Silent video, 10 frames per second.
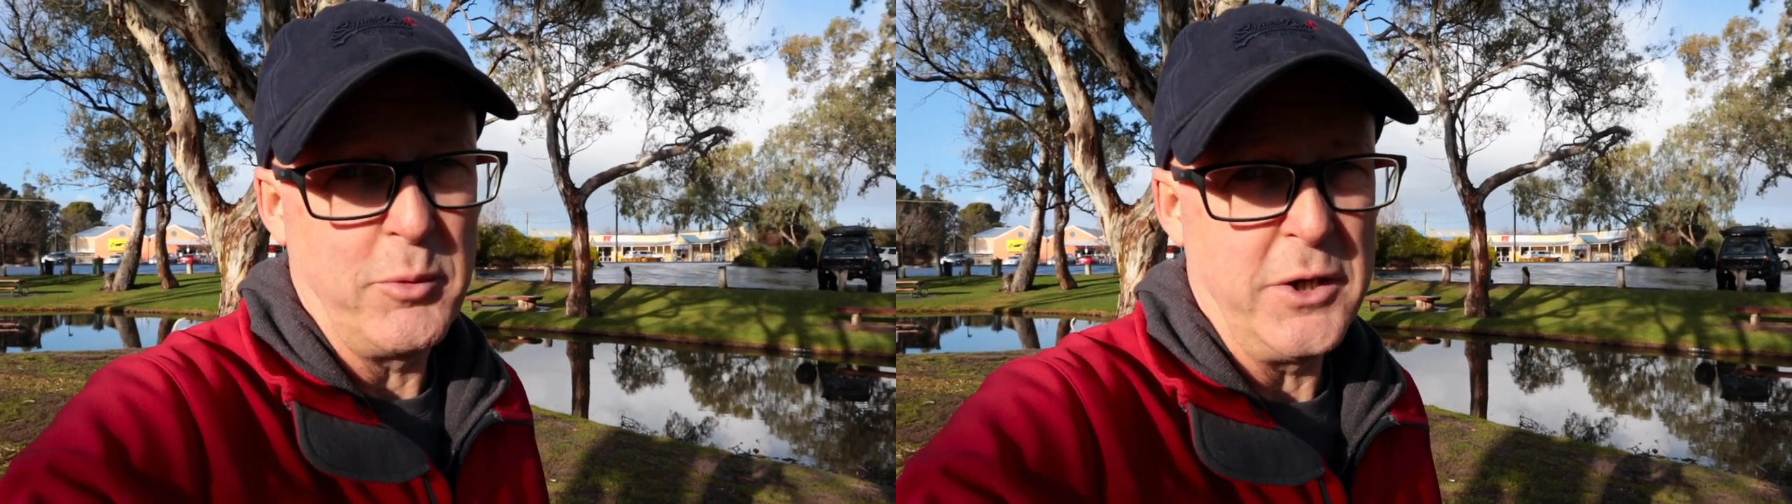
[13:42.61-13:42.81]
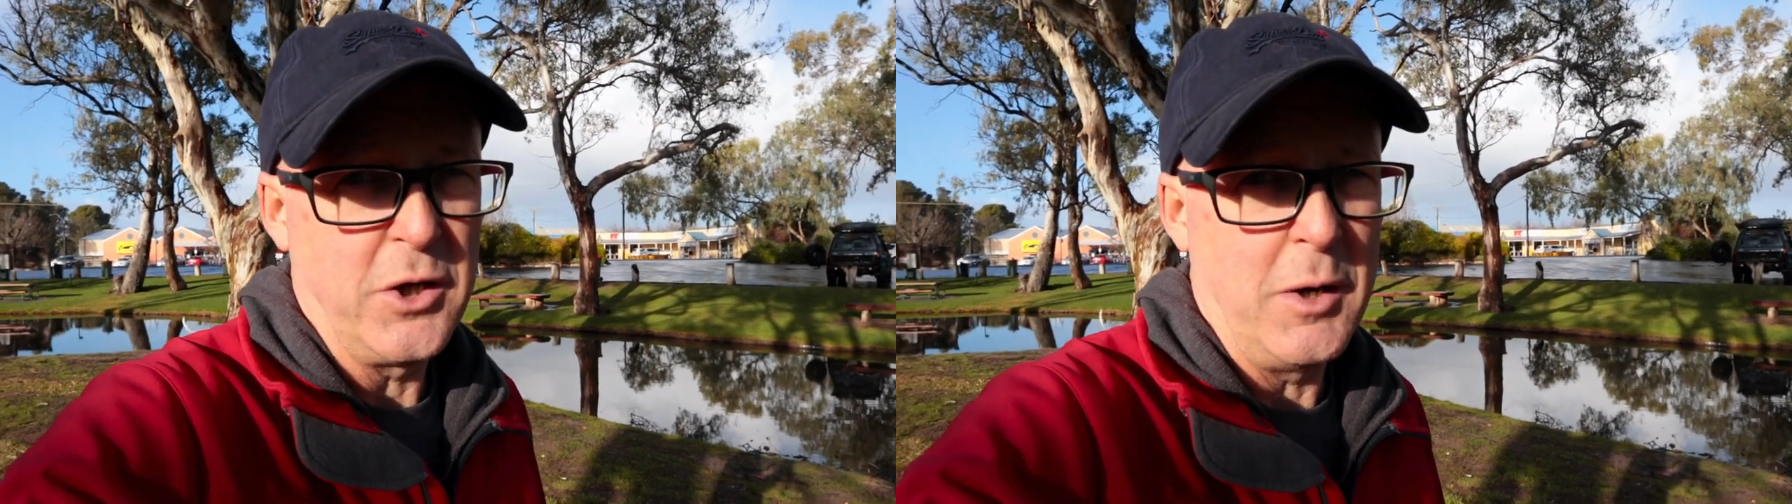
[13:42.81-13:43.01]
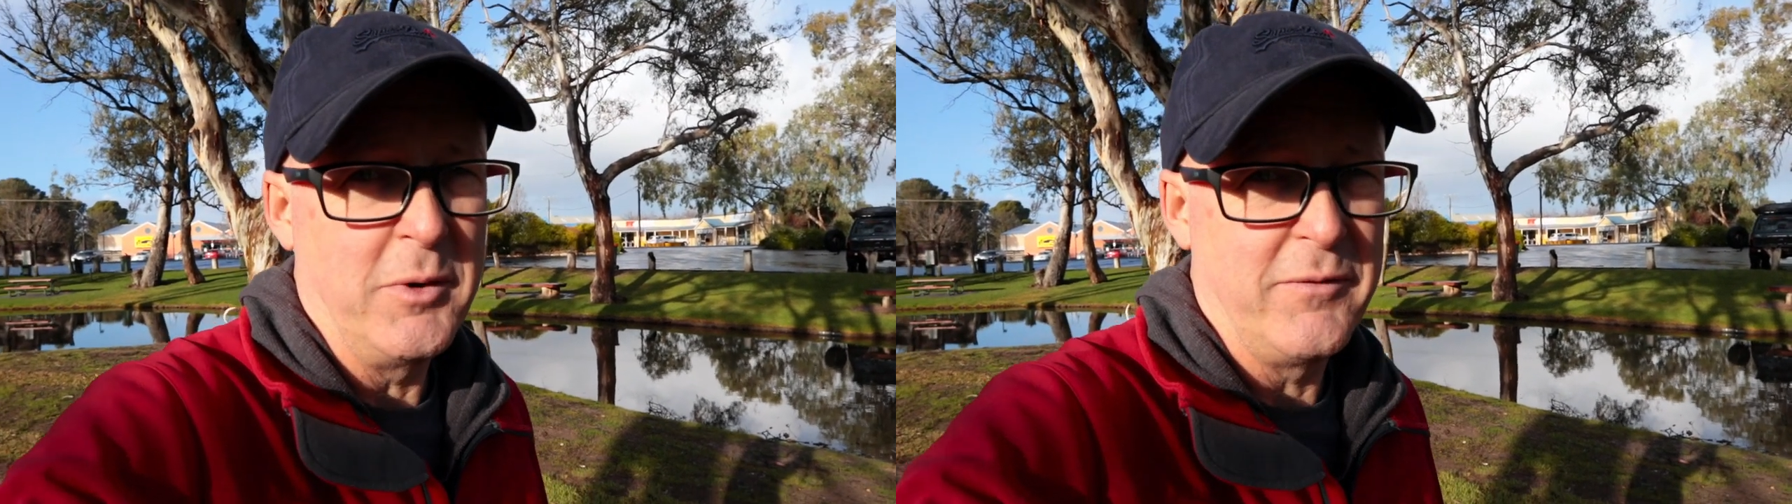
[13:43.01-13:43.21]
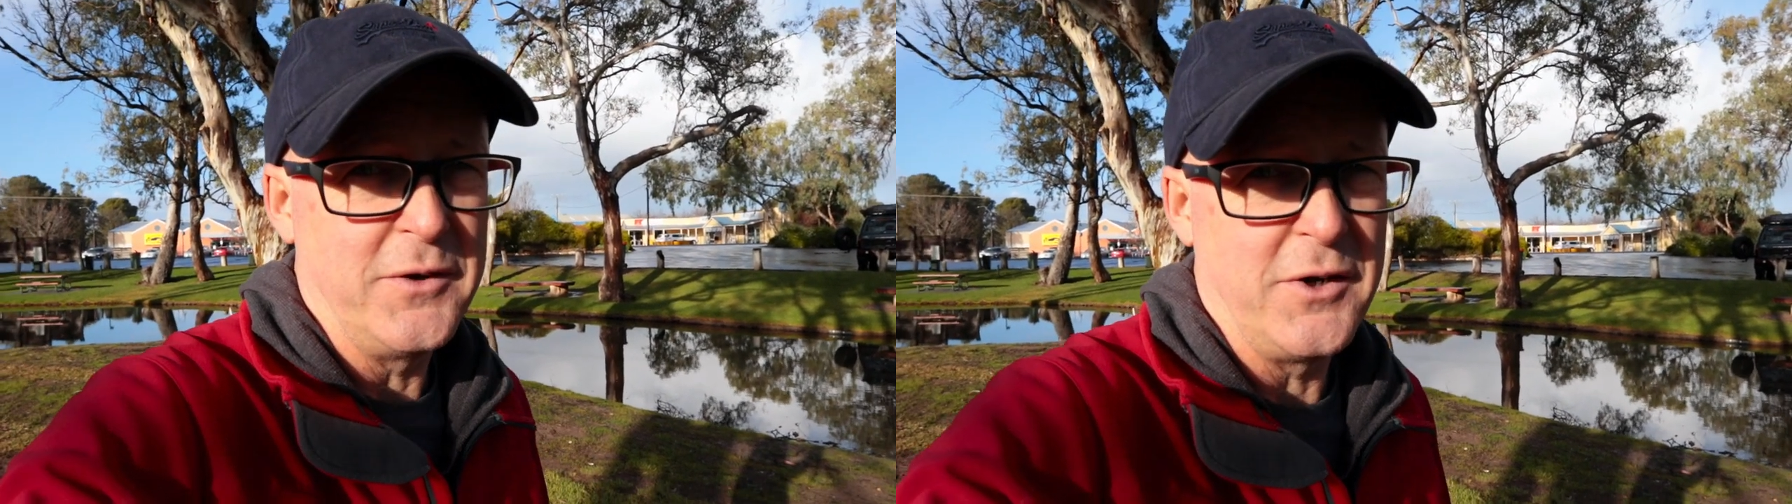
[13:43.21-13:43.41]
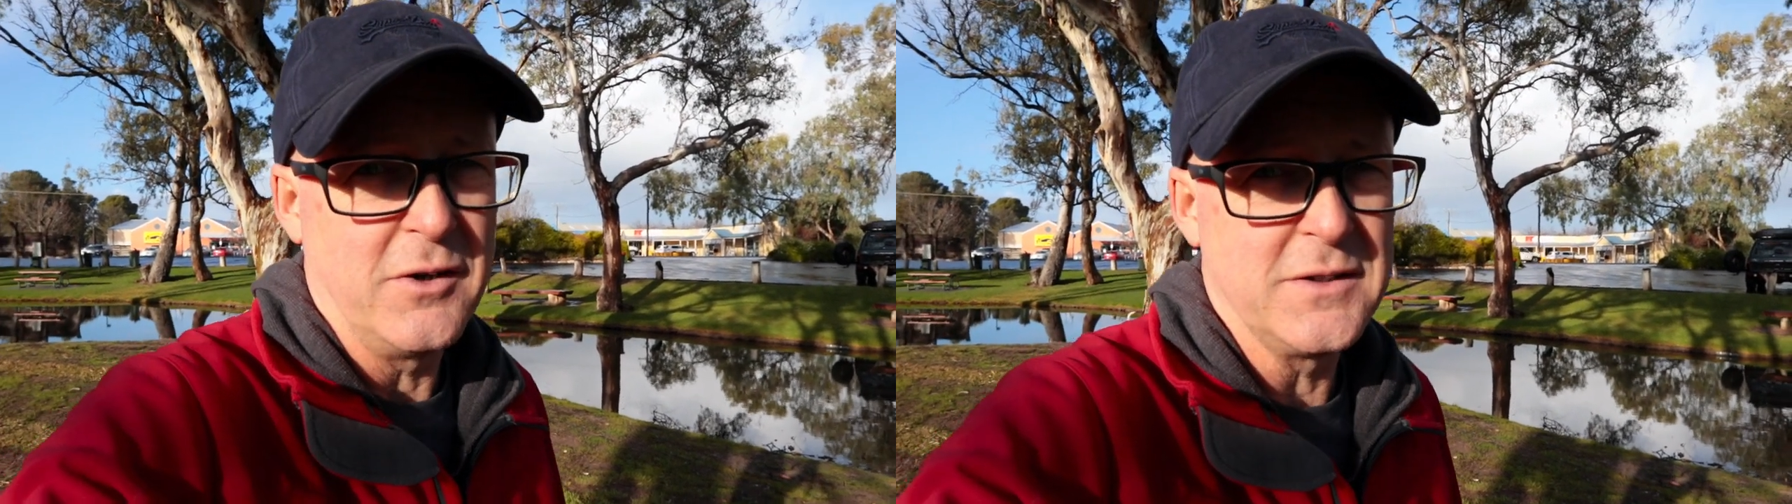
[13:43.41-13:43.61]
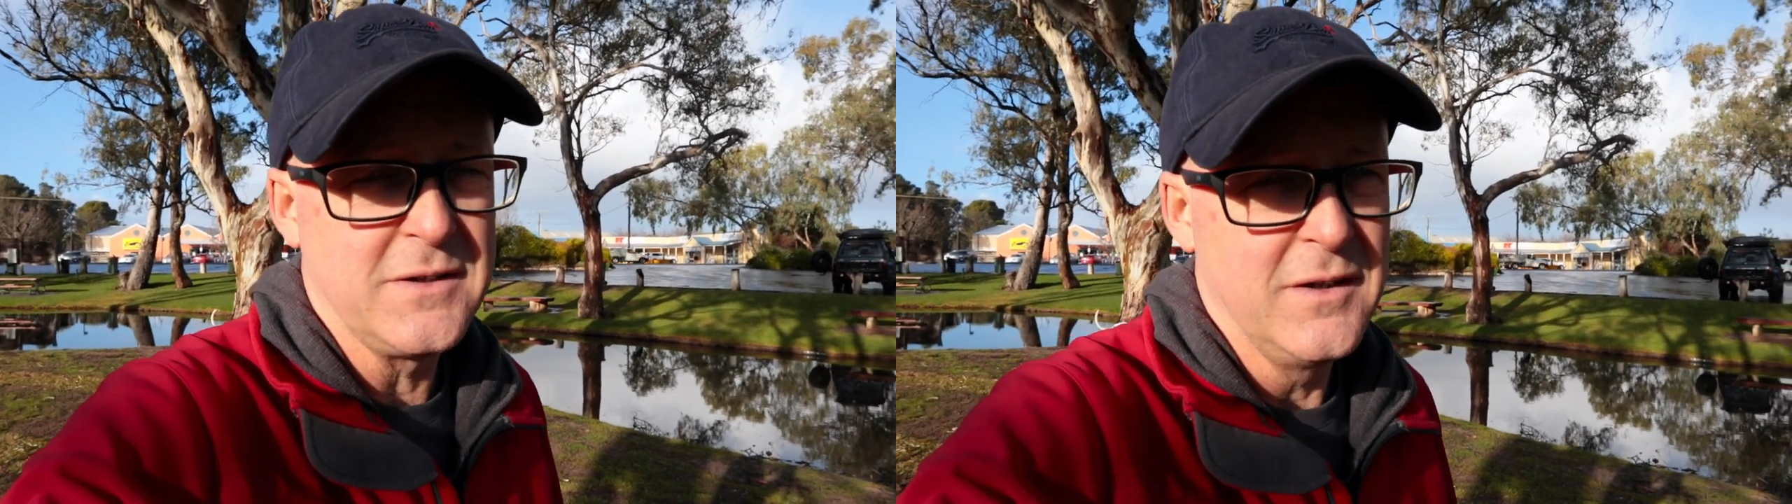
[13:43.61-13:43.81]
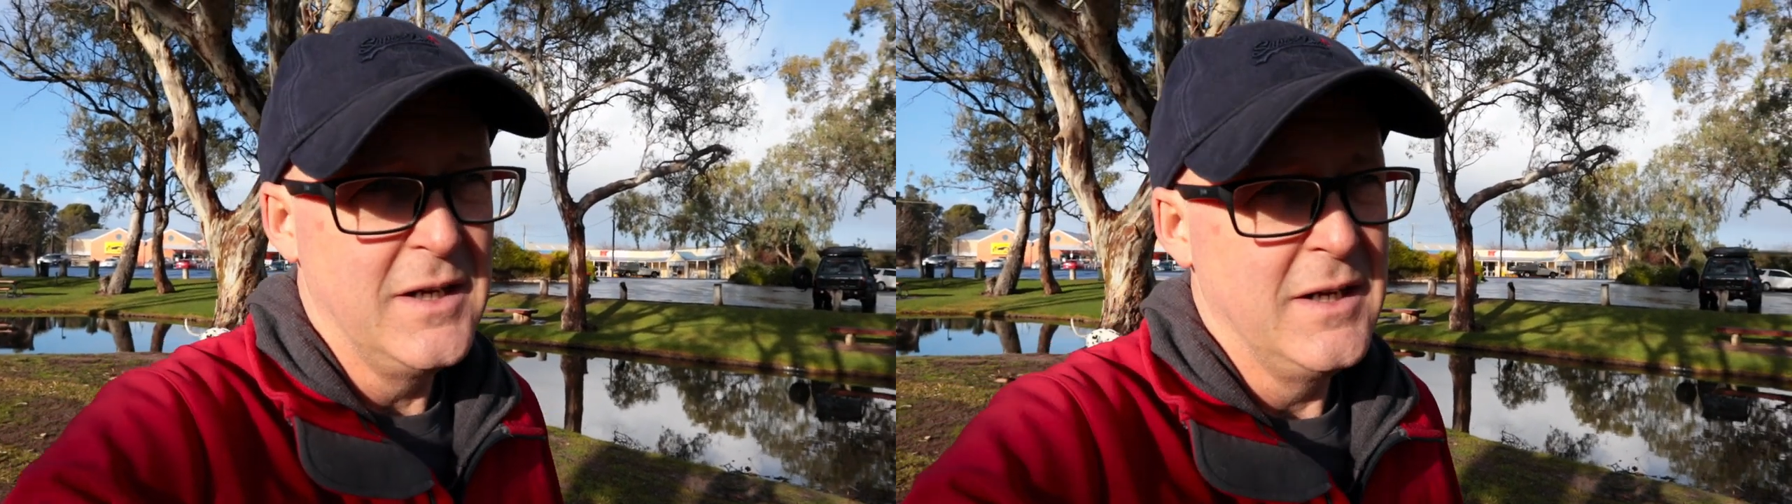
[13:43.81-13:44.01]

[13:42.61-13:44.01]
pretty common for dogs,